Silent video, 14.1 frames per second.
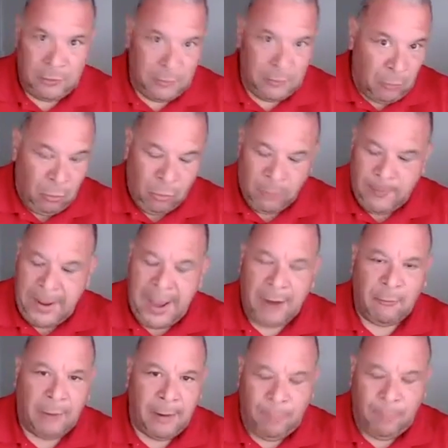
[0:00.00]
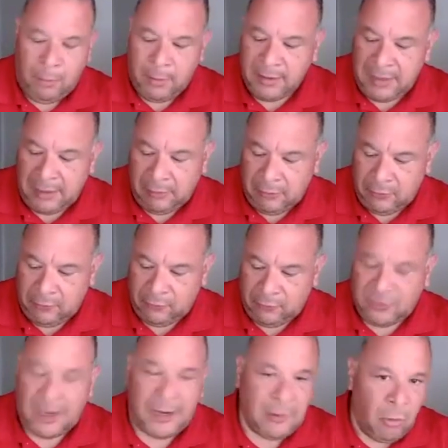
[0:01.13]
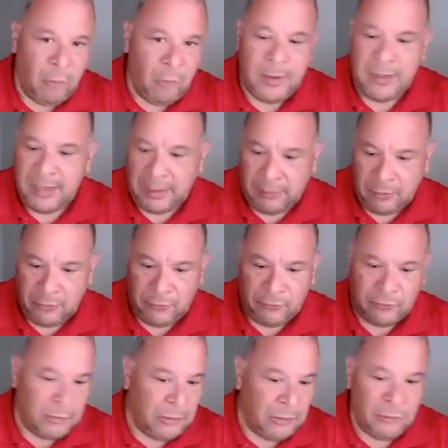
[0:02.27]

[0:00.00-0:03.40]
the quarterback, Ryan Bullock, they lose Ty Coleman, they lose,